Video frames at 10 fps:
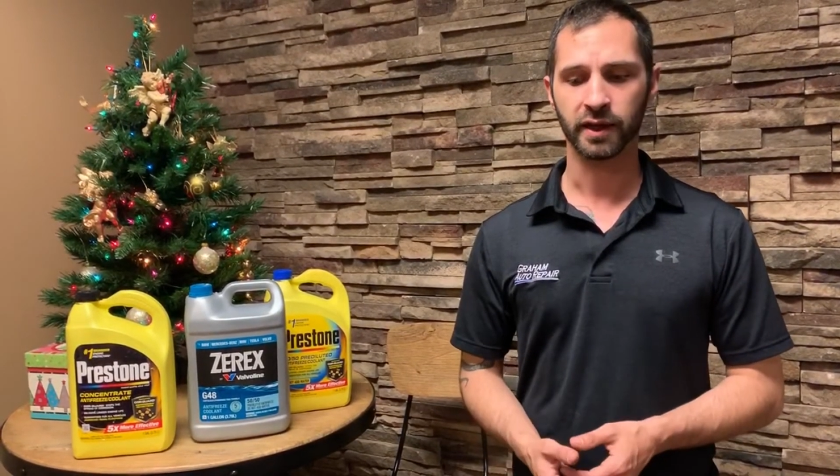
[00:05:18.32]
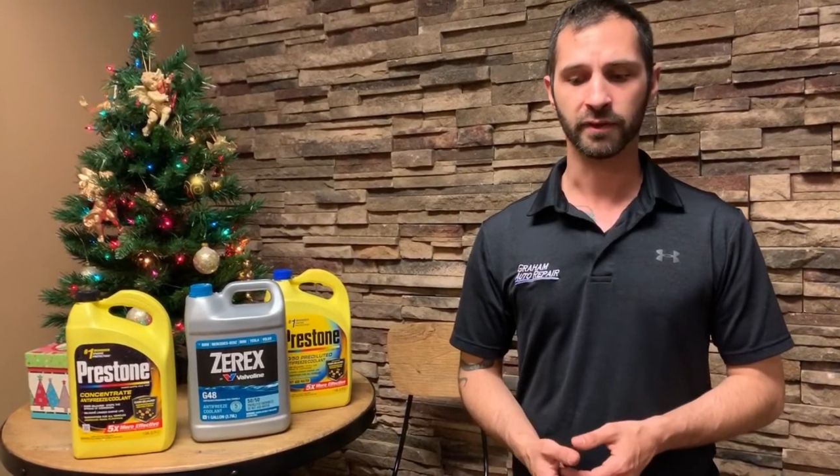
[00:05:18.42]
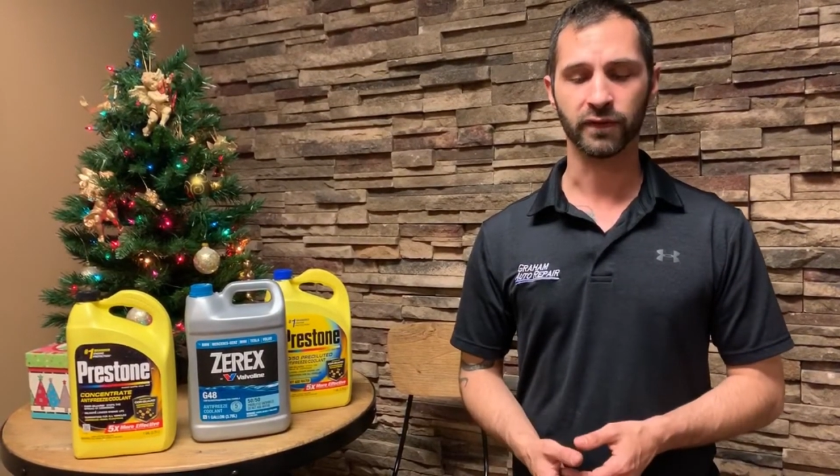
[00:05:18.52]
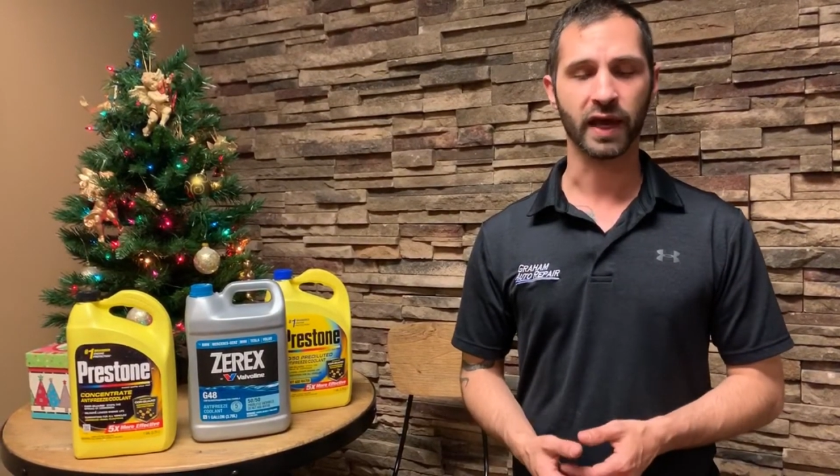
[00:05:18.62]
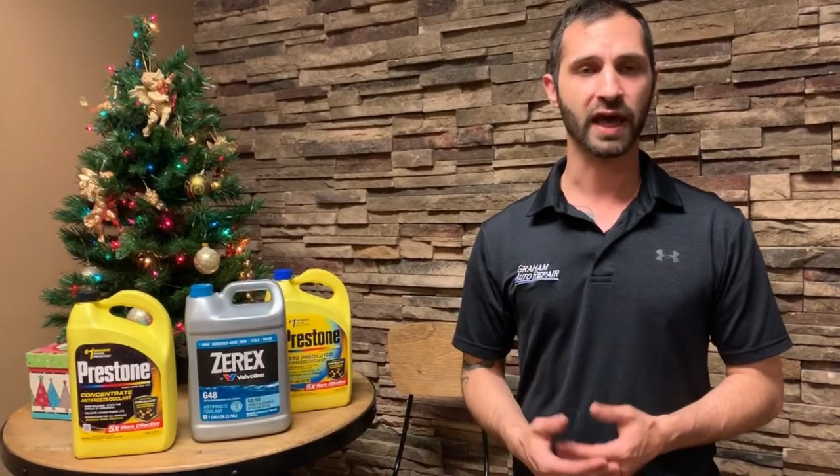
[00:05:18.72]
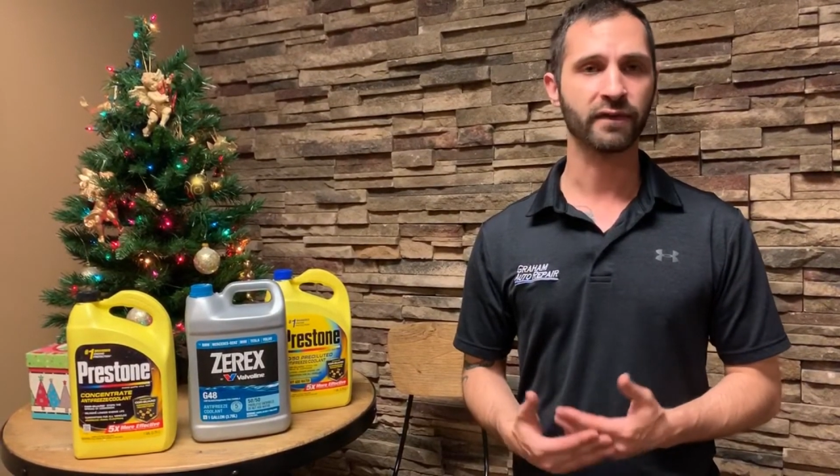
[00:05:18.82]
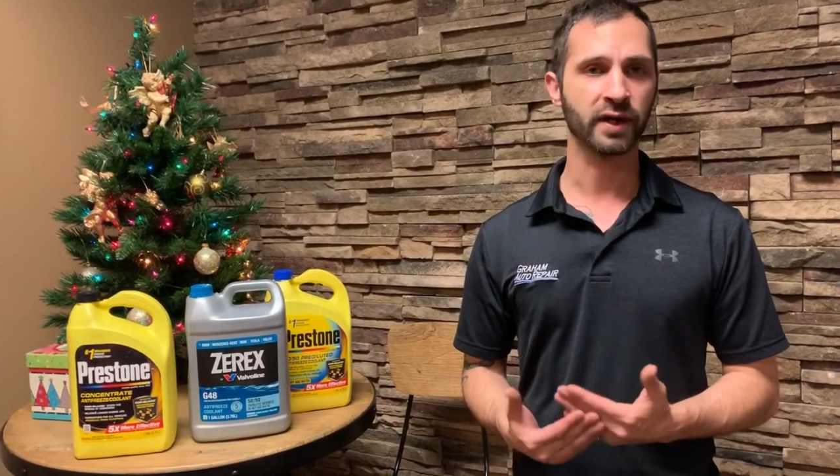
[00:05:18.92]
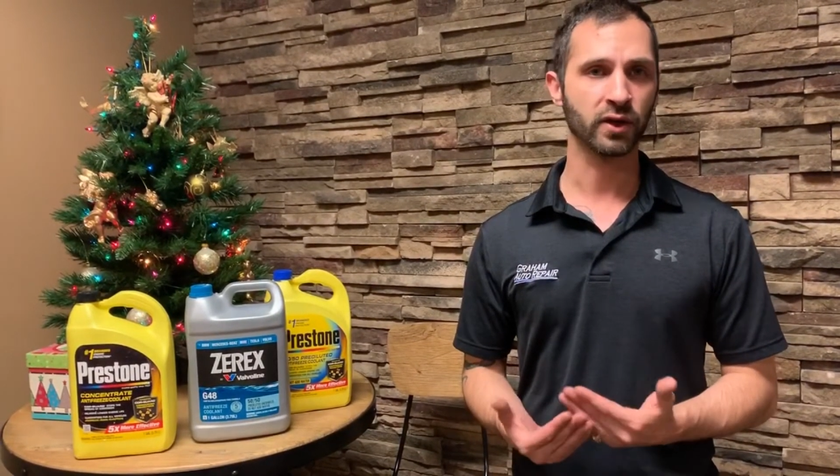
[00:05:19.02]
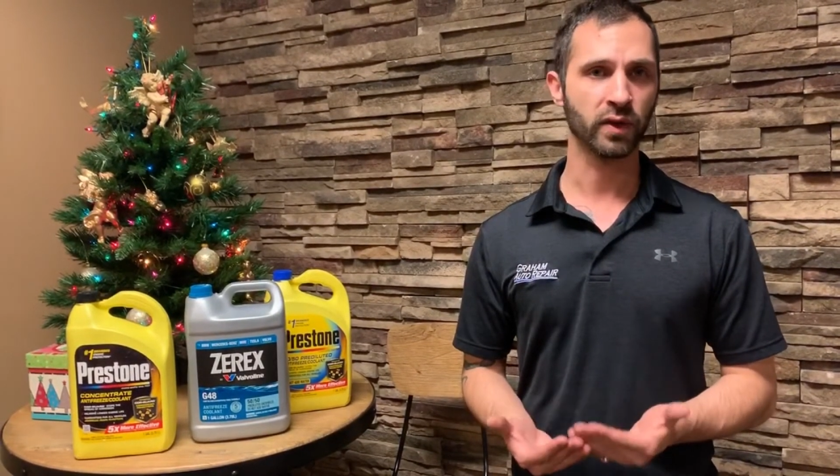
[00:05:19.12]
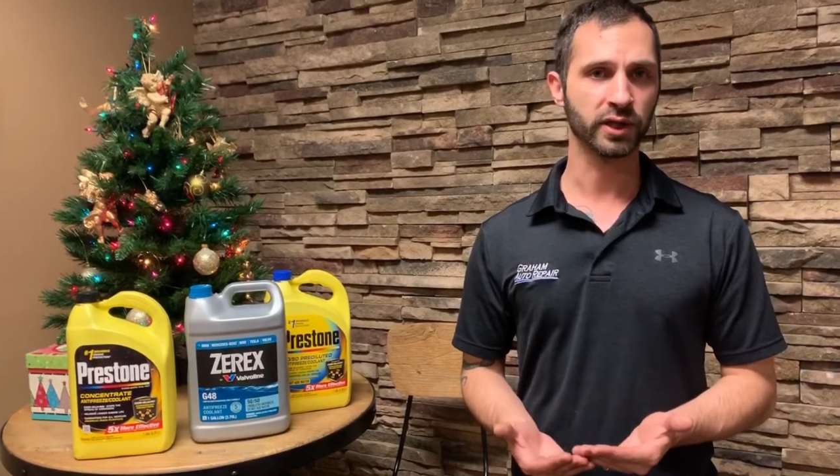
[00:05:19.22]
If you have
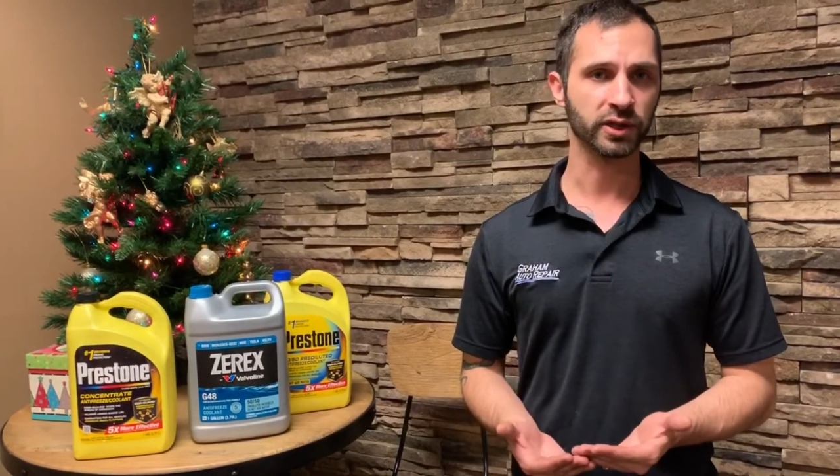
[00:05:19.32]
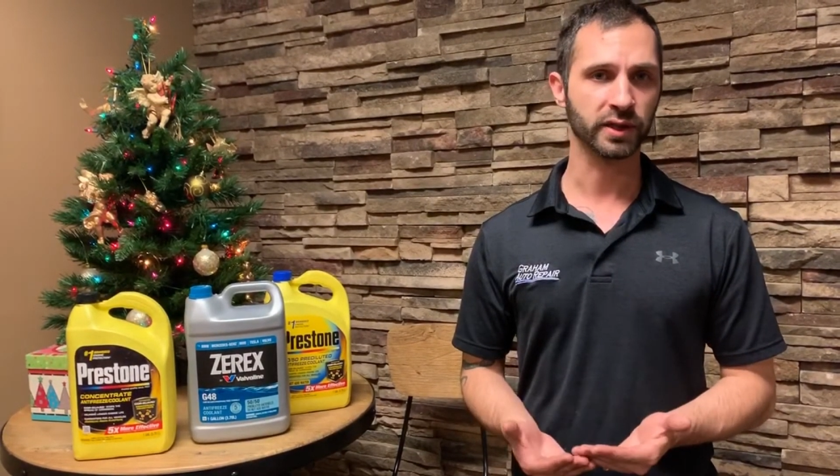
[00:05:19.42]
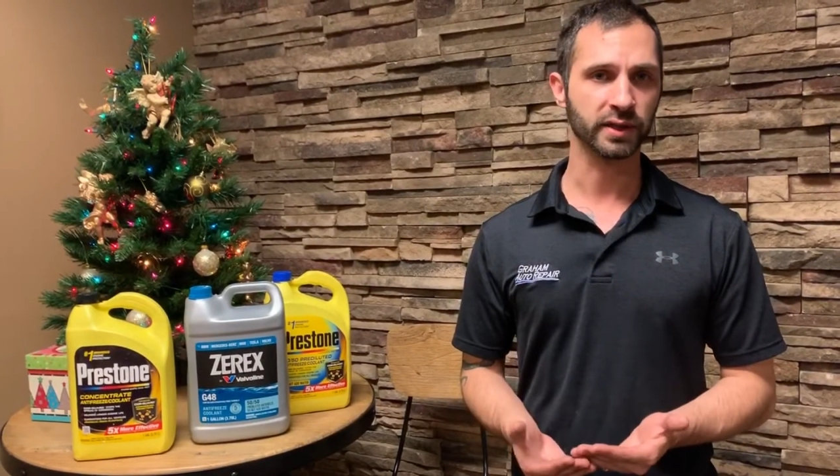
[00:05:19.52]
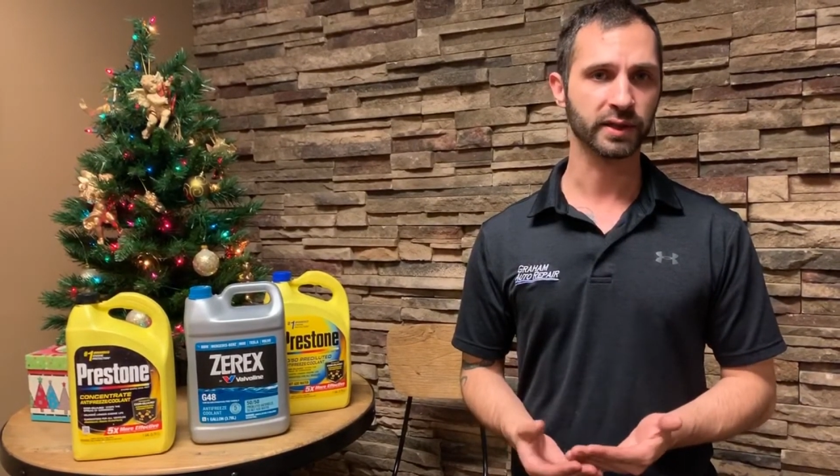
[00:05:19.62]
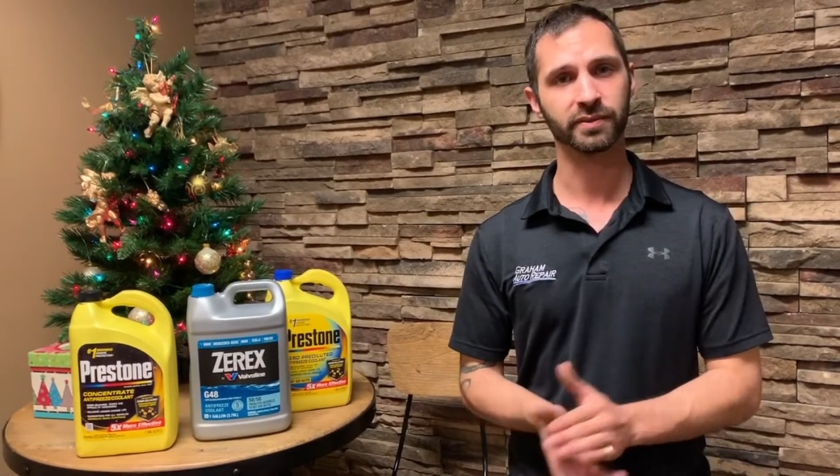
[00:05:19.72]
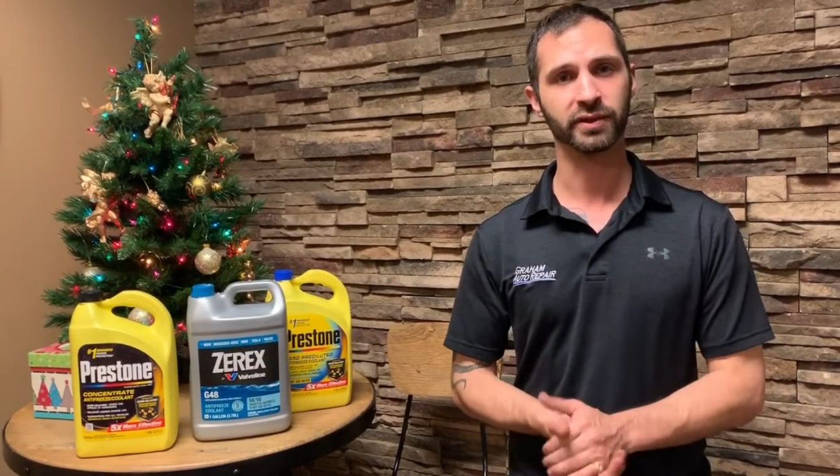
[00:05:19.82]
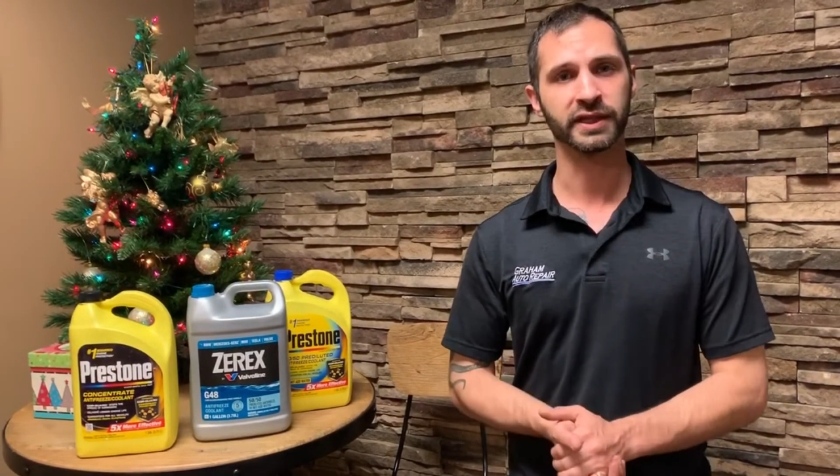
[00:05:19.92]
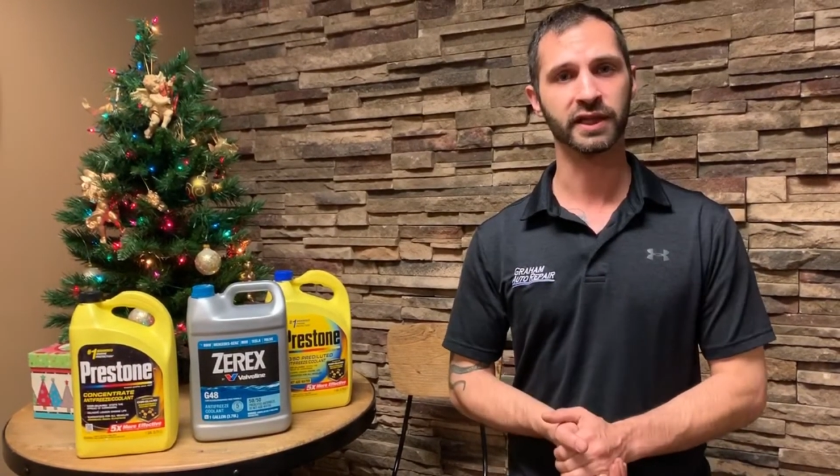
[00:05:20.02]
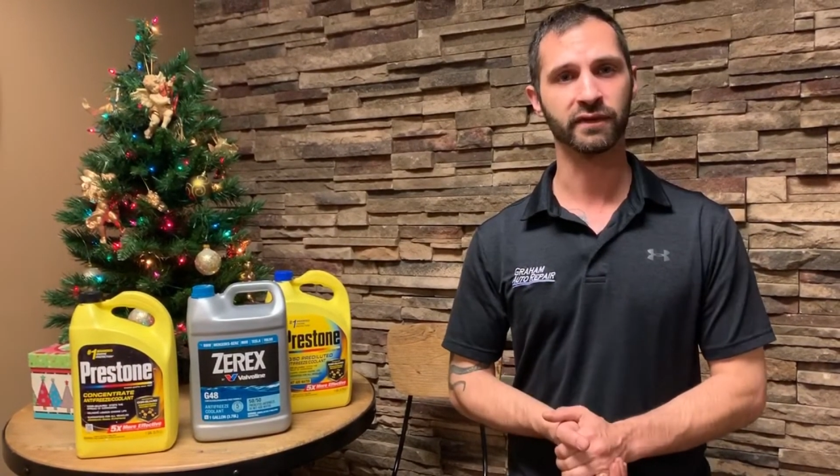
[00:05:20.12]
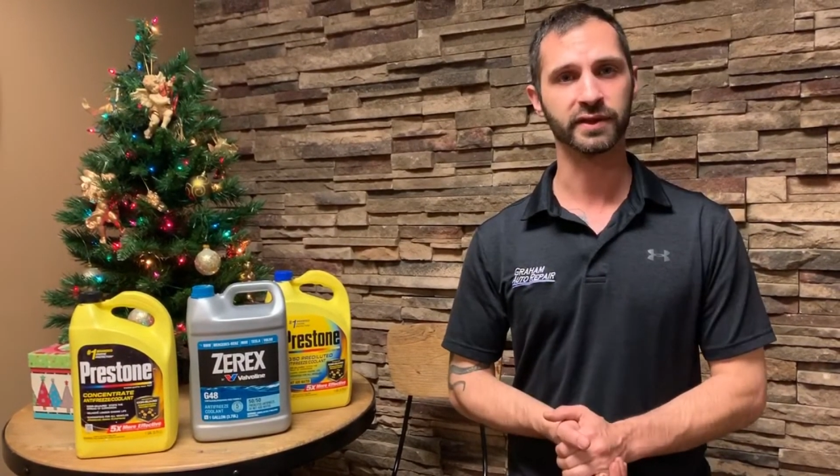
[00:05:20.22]
any questions,
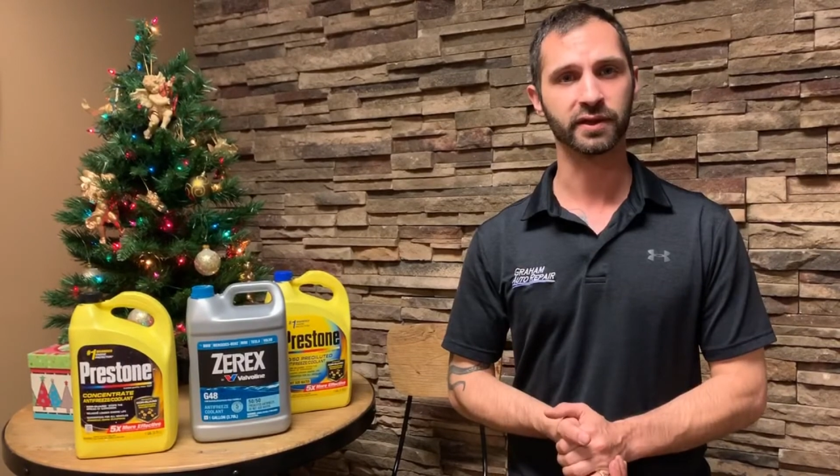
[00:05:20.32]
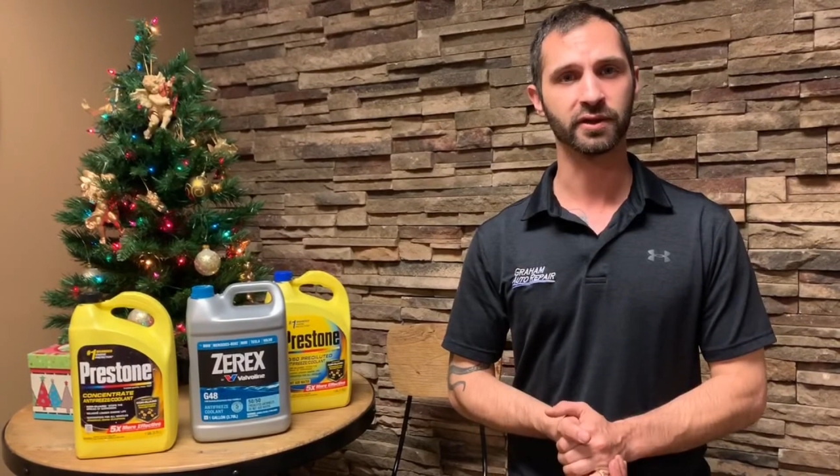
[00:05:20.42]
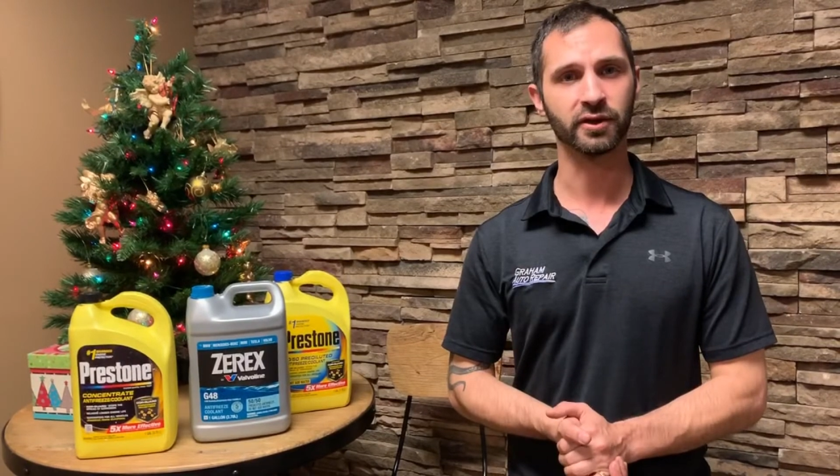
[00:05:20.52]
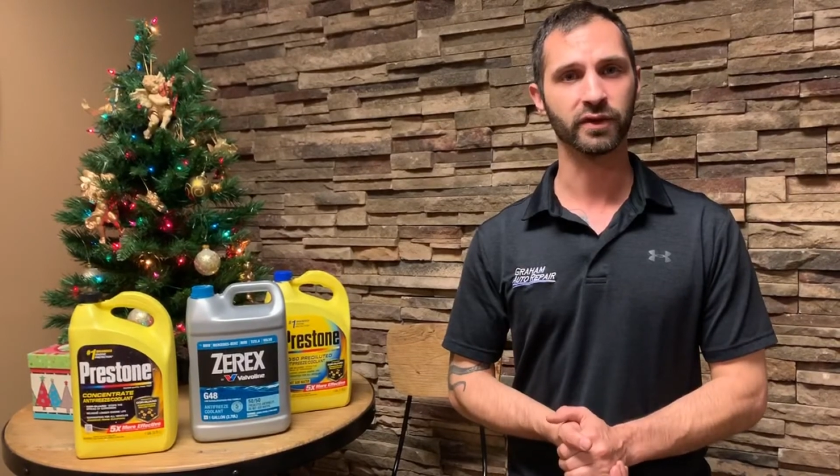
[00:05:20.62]
please give us a call.